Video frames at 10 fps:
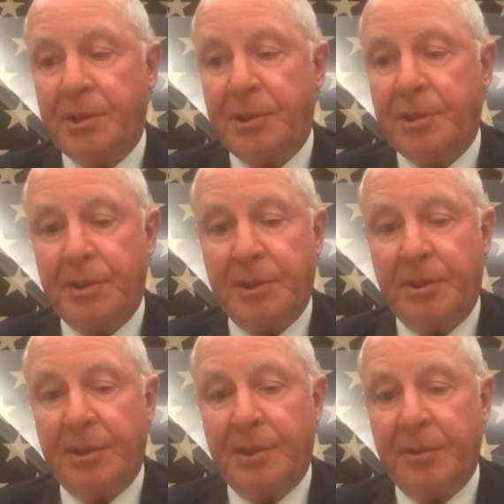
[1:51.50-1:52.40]
the Boston
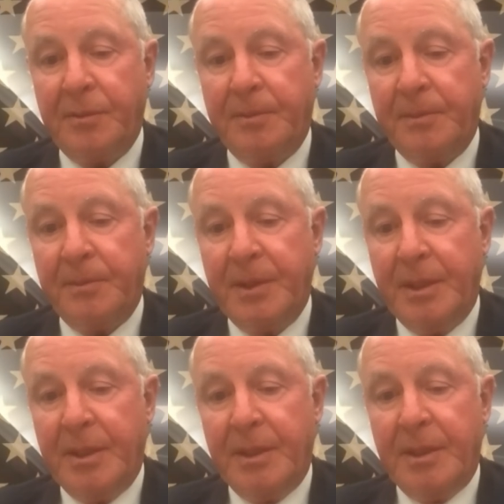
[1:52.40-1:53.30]
Consulting Group,
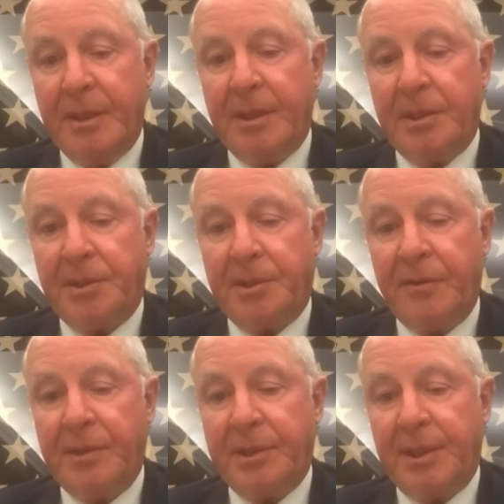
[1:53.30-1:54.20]
uh,
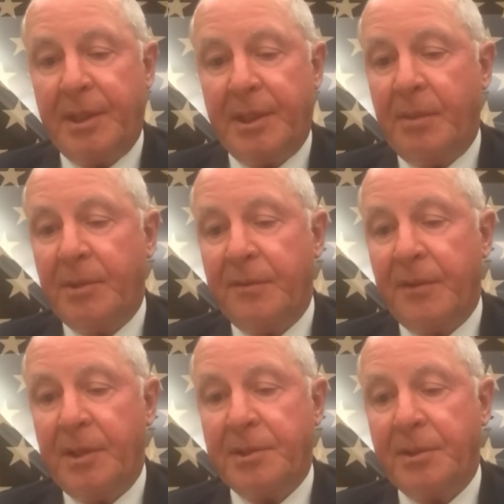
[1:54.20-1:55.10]
served as an
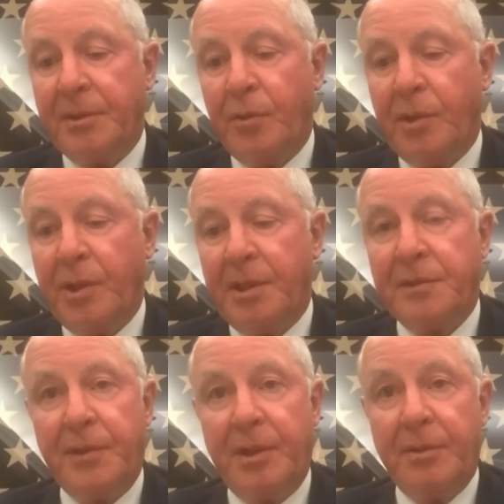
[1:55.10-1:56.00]
economic advisor and White
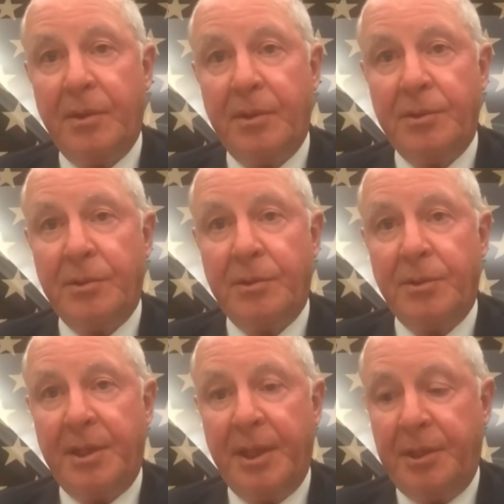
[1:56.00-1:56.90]
House fellow under
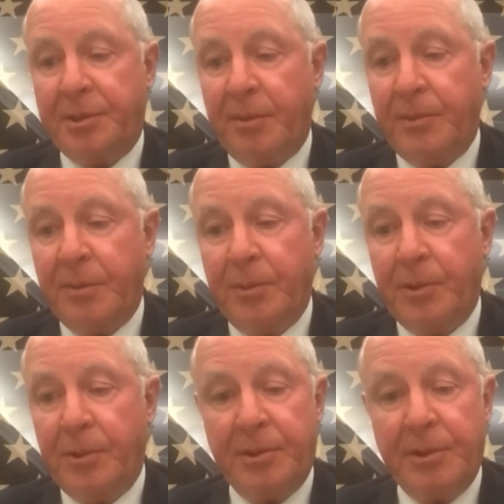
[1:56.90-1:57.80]
George H.W.
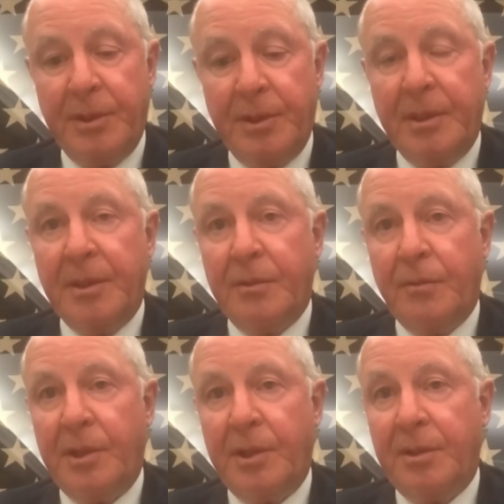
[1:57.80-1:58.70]
Bush,
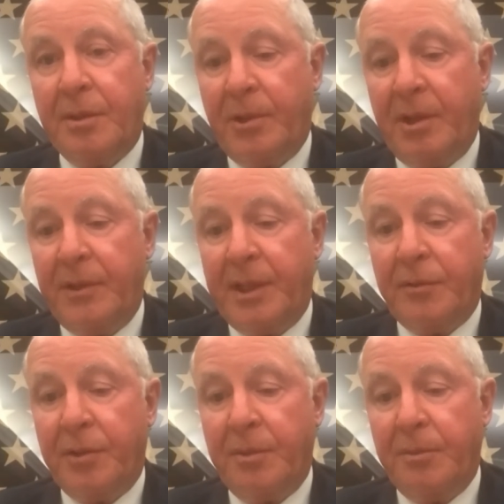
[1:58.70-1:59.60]
went into the private
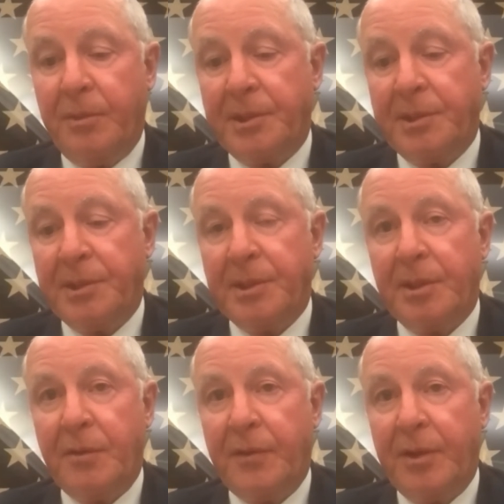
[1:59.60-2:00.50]
equity business
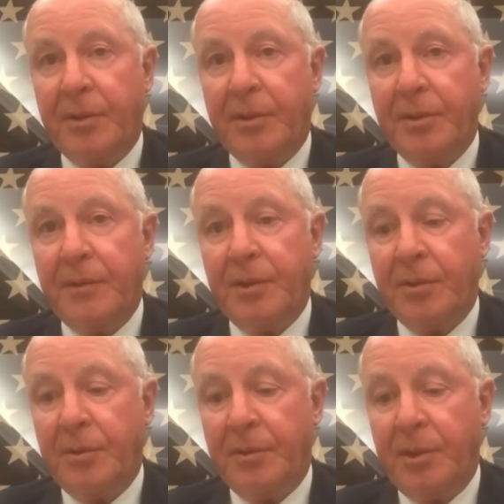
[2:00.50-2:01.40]
as a co-founder of
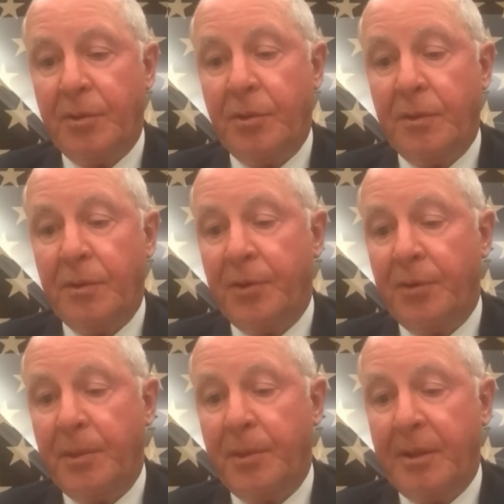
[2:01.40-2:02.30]
your own, your own firm,